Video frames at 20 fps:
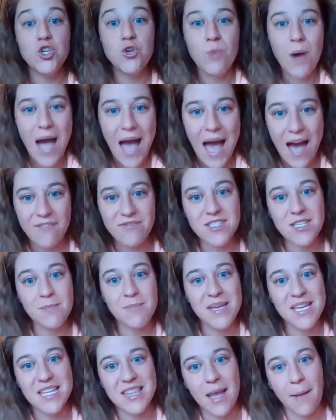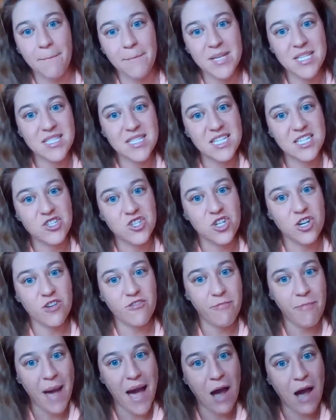You have to be in that position
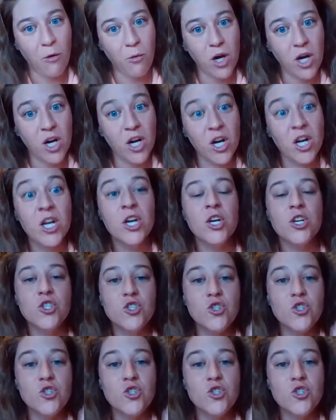of power